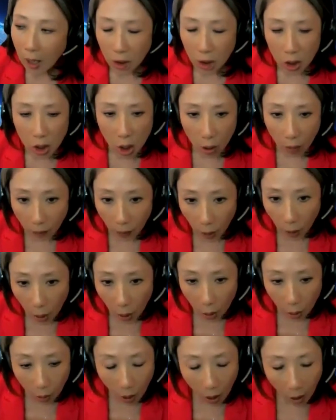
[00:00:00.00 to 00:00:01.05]
de
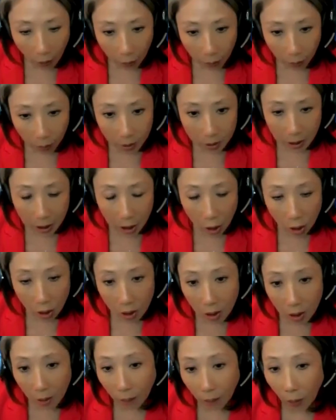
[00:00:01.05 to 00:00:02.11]
novo
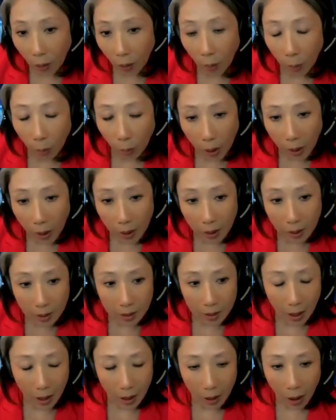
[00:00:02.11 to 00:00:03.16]
authorizations for
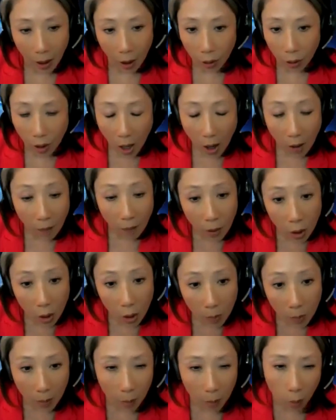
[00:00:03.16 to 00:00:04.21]
products that are
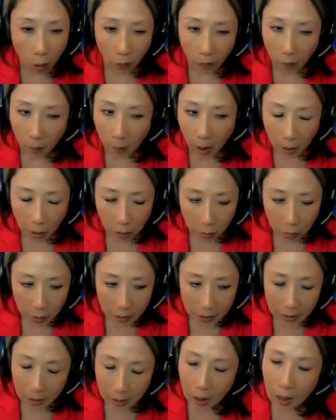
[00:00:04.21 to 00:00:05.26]
novel but more of a moderate
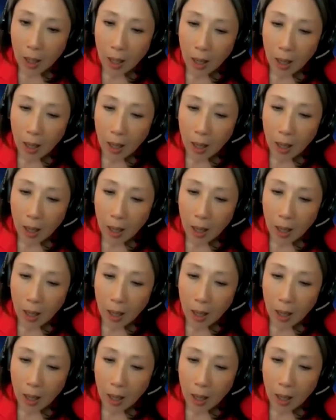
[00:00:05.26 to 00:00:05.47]
risk,